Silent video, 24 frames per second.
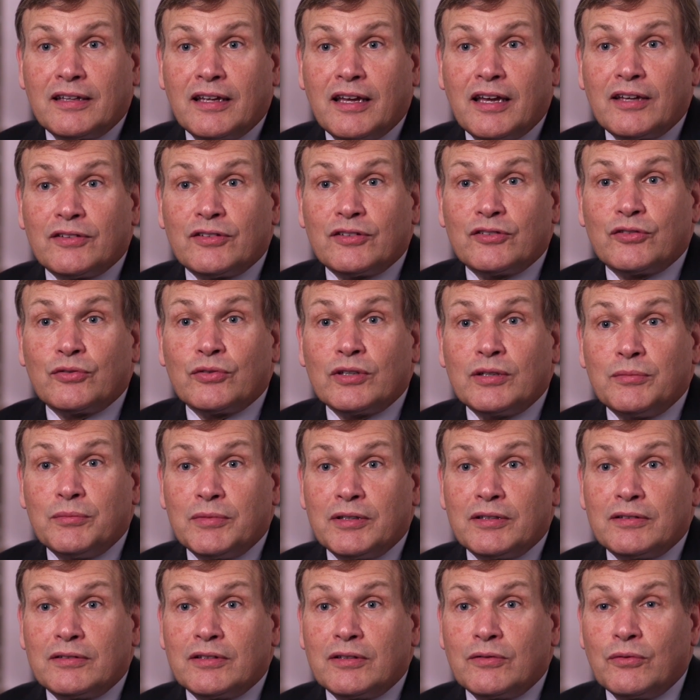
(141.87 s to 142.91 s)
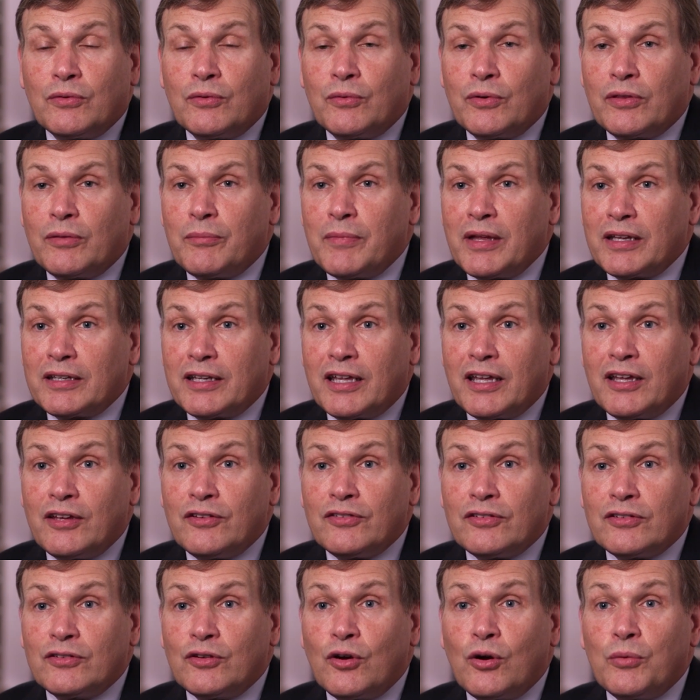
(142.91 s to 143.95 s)
as a treatment with
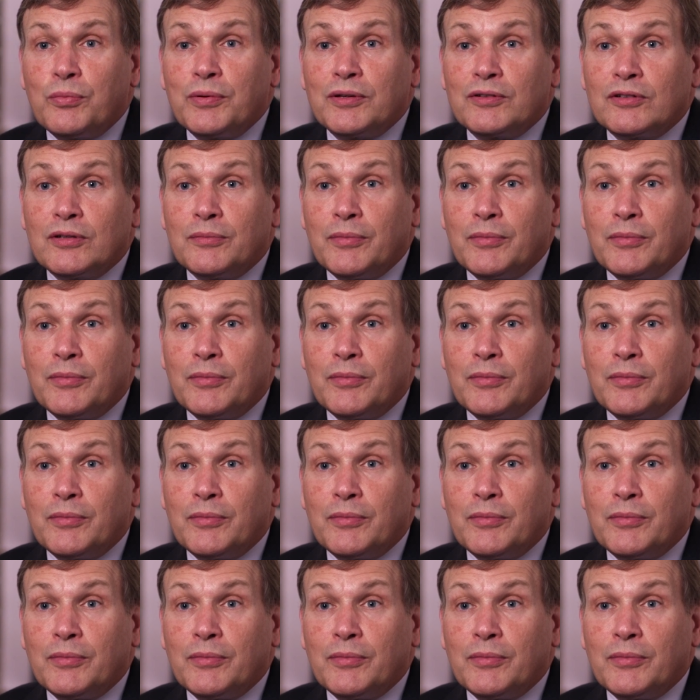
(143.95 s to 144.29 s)
medication hoping